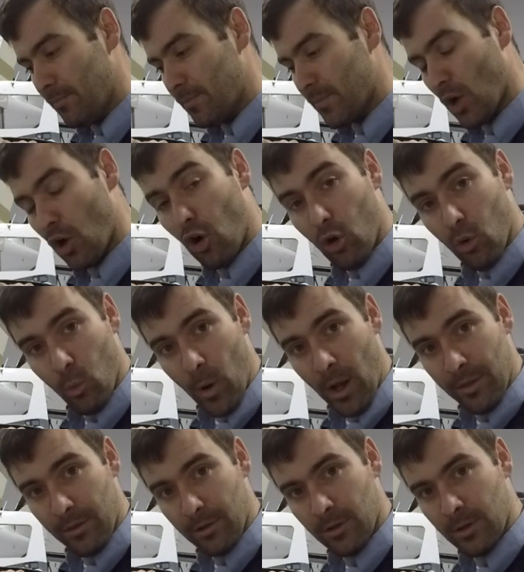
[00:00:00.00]

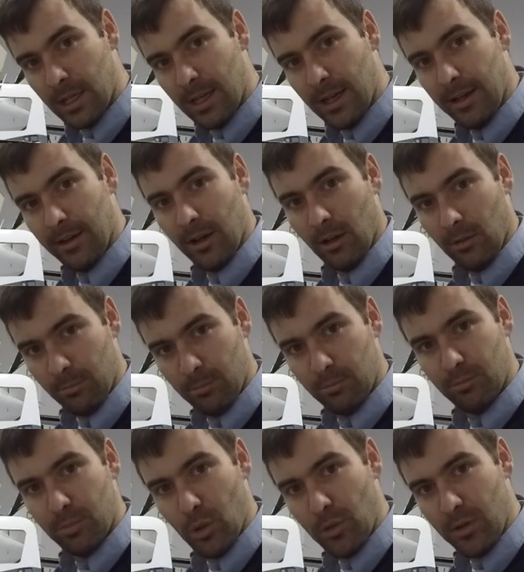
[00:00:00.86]
all-weather. And I'll
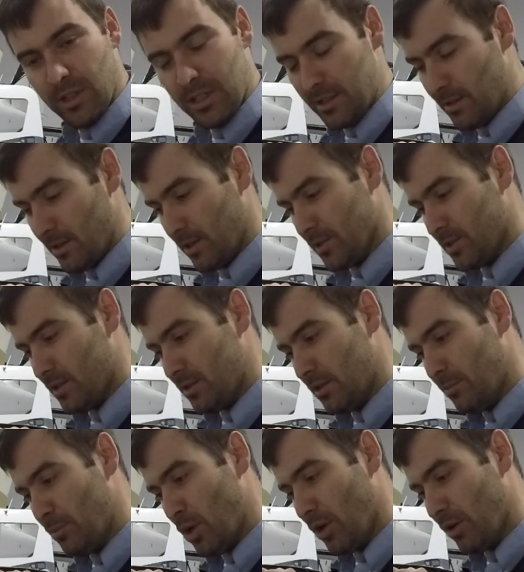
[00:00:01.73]
put the details in
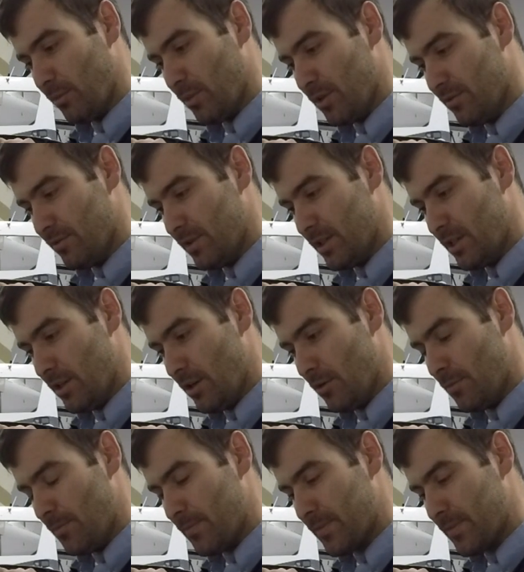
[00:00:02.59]
the bottom of the video.